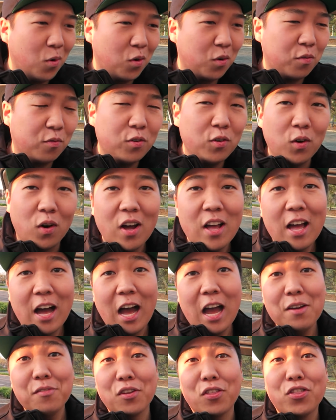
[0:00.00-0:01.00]
more on fuel.
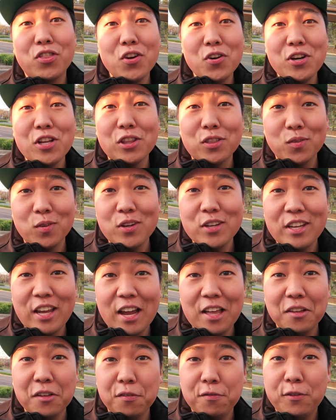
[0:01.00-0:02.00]
I have a
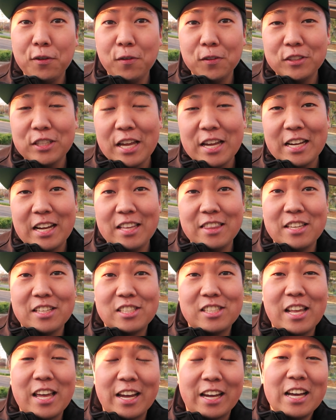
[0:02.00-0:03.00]
33-gallon fuel tank on
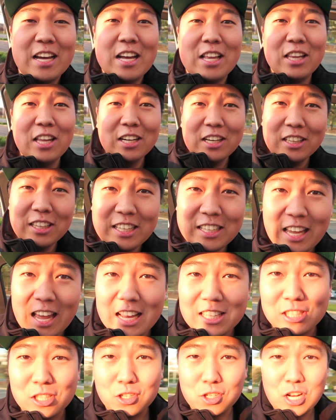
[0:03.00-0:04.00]
this thing. Luckily,
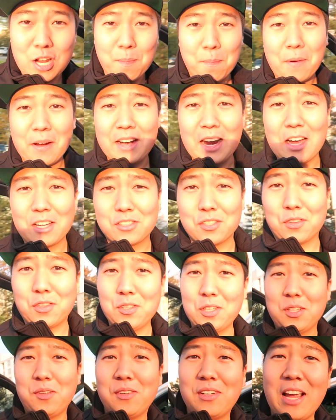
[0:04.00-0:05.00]
gas is cheap right now, so
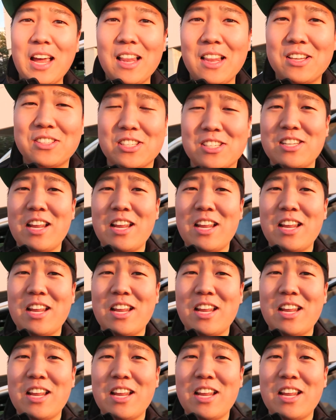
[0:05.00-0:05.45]
33 gallons